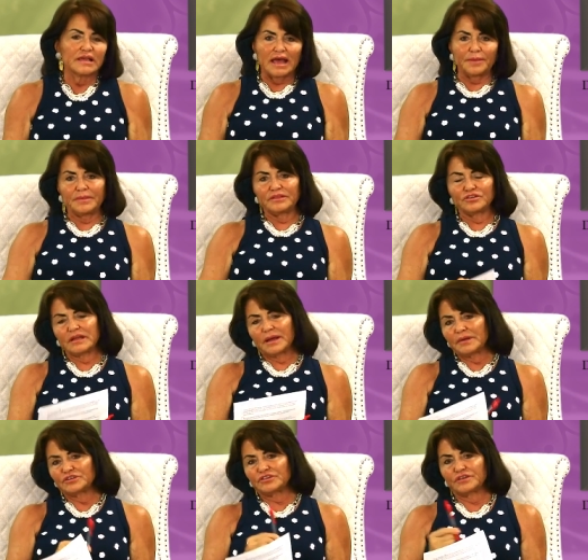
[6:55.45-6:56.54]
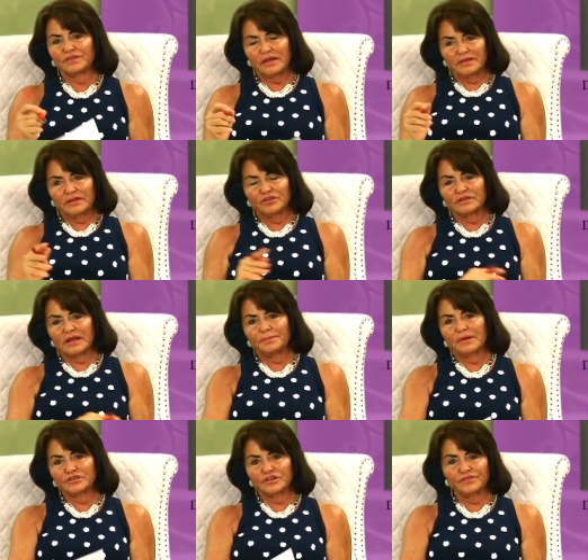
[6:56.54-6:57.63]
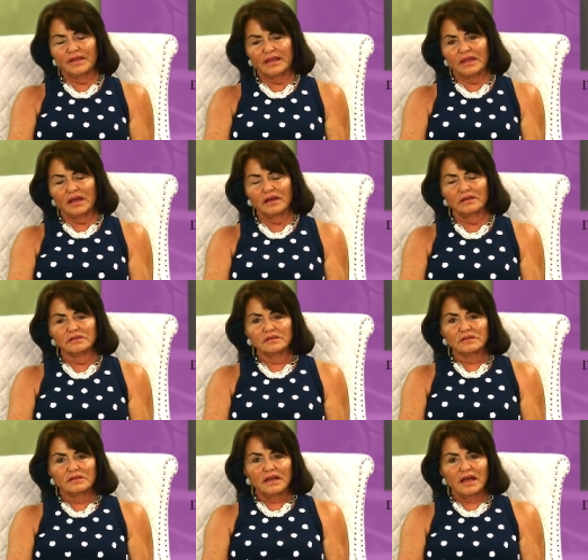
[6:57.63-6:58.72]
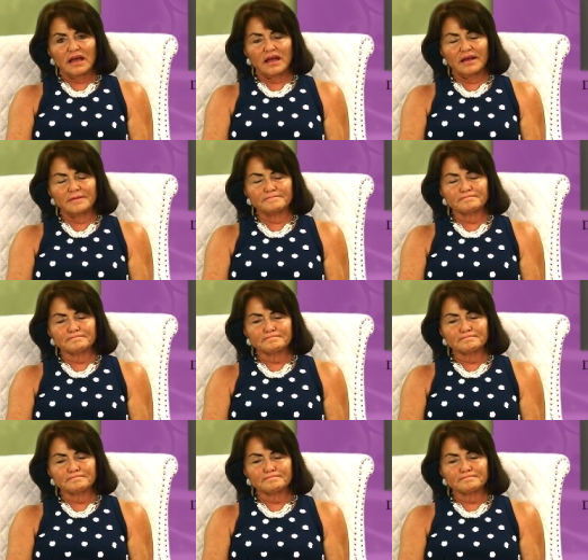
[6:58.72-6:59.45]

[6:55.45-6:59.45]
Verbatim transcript: I mean, there's not much of there's not much of a uh, um,